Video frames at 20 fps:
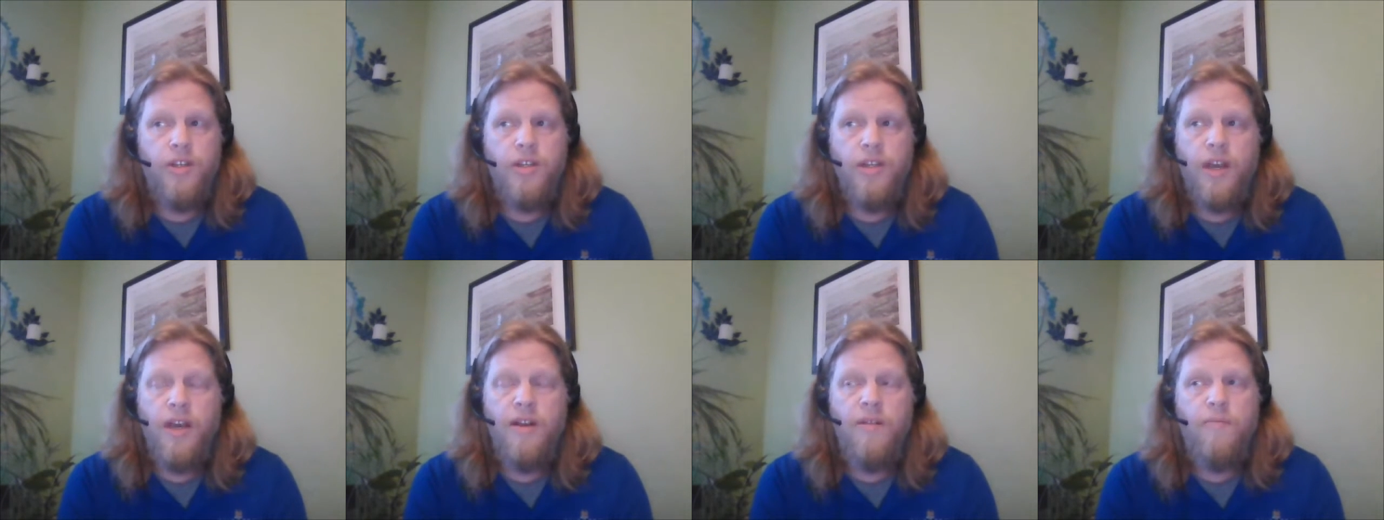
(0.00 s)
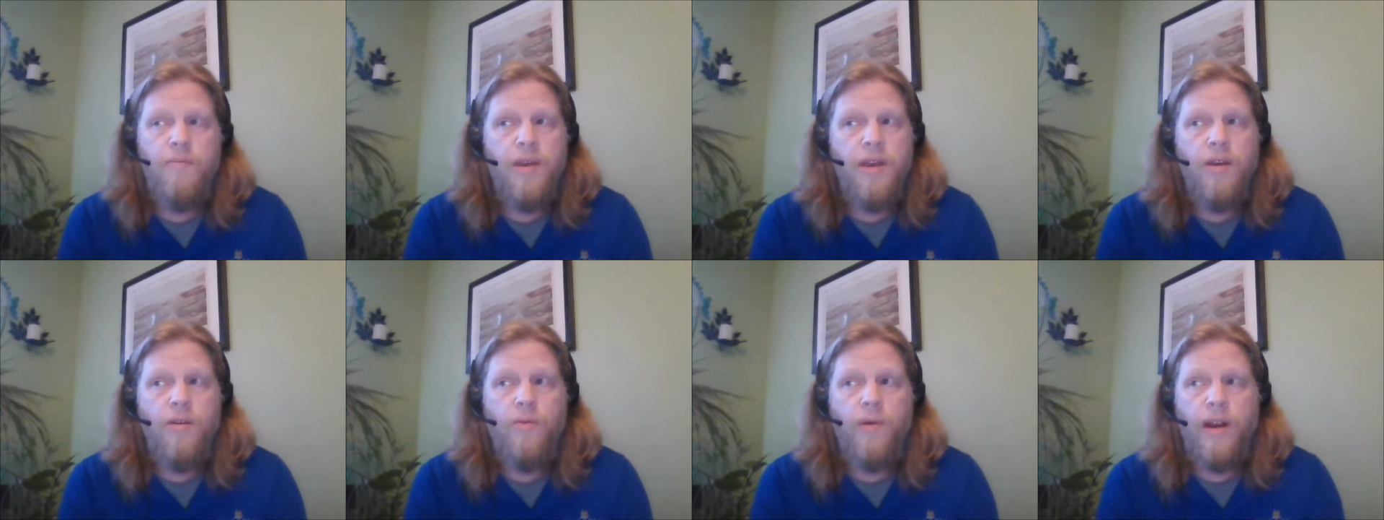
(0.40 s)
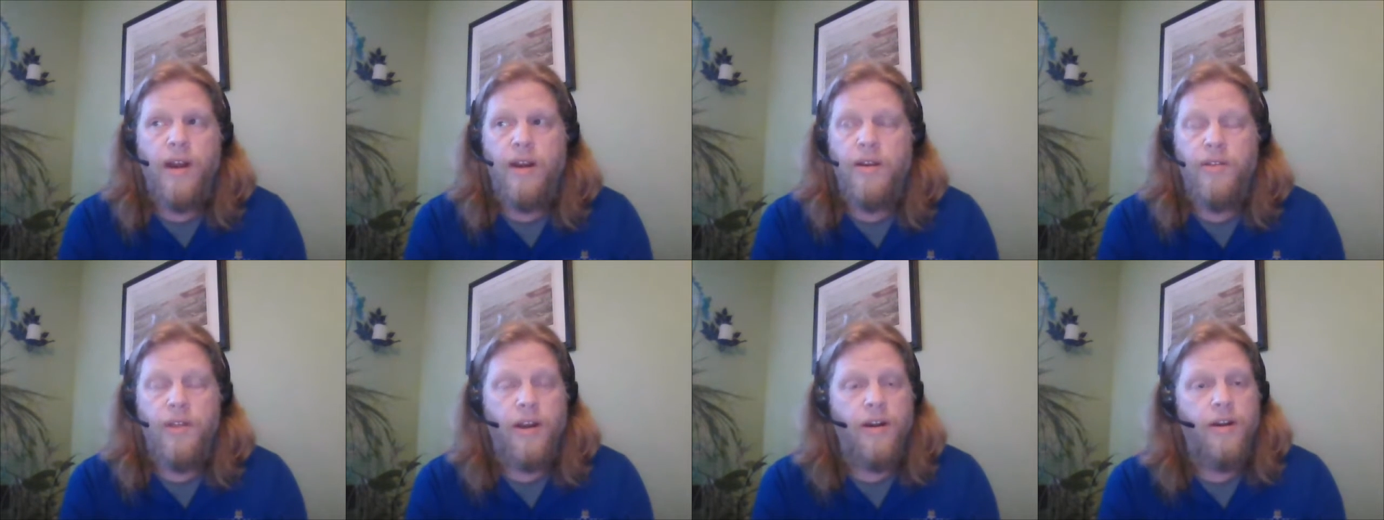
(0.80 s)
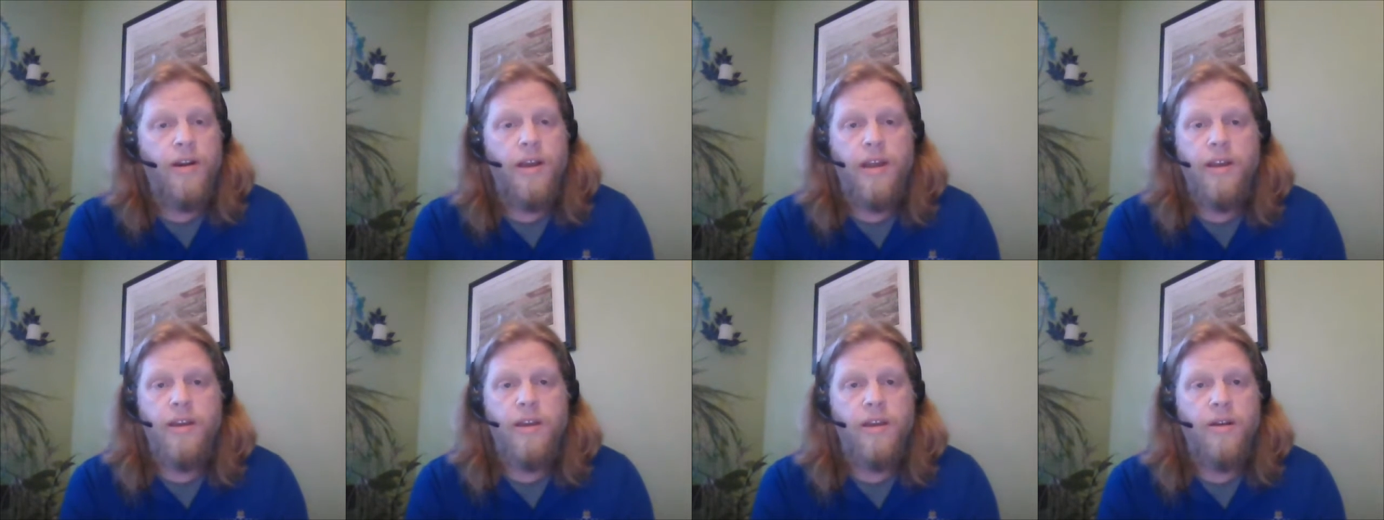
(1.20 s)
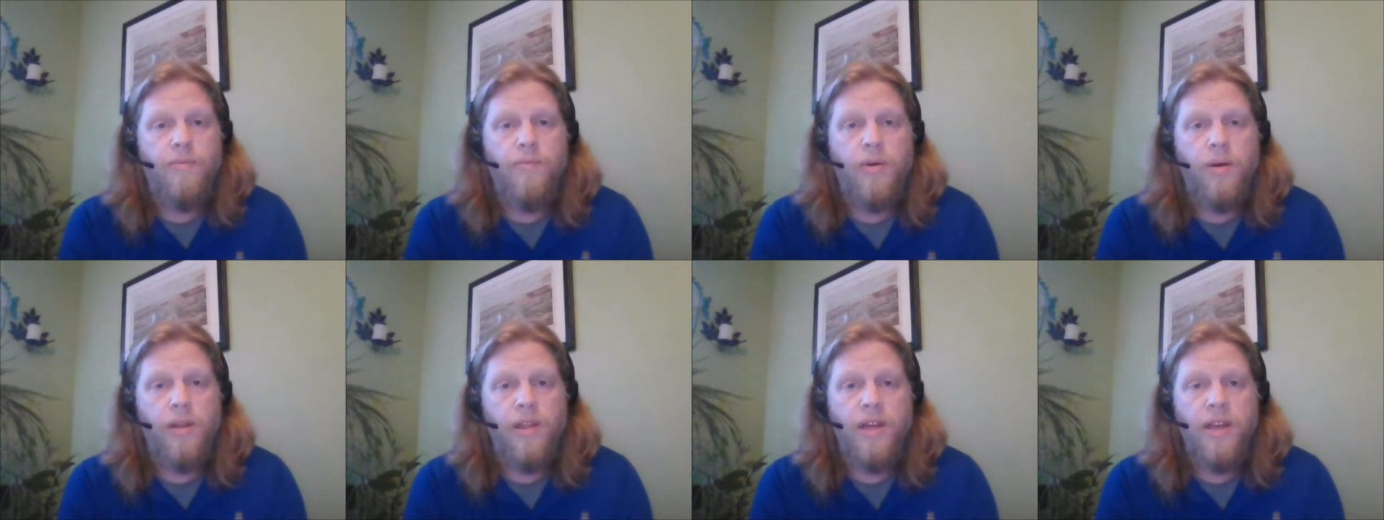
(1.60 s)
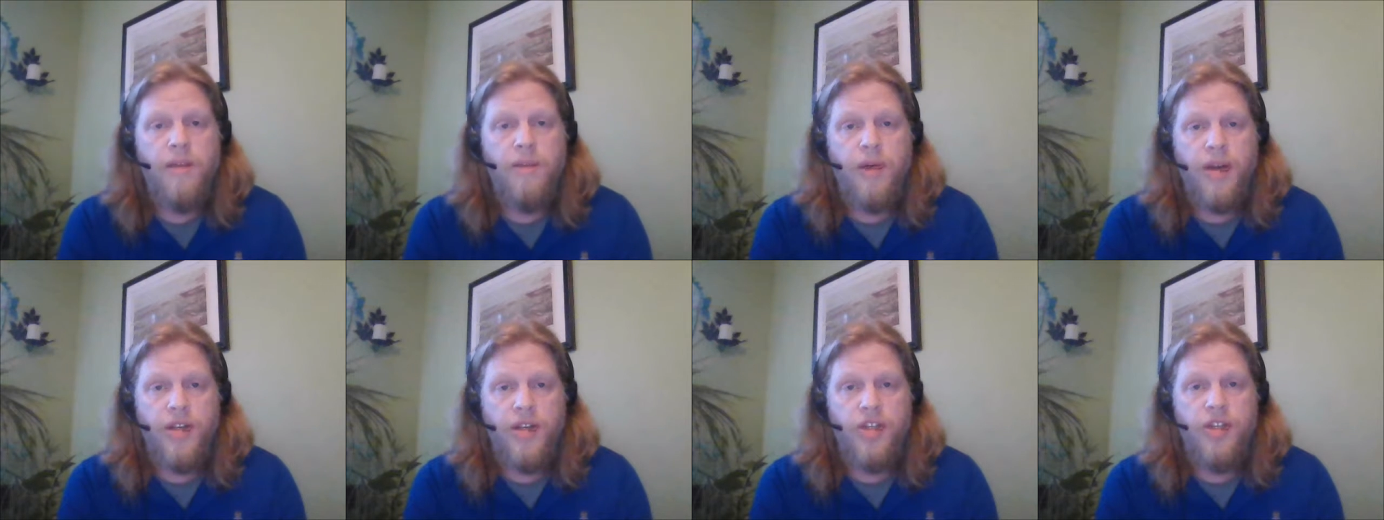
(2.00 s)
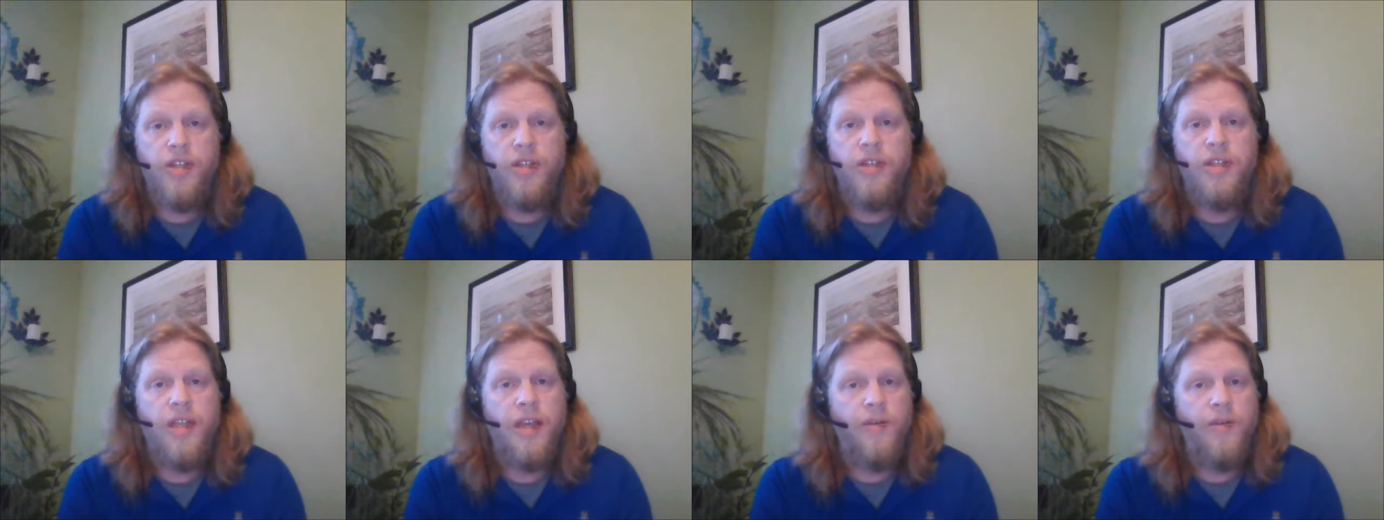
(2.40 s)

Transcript: just kind of be aware, they're not going to pull any punches.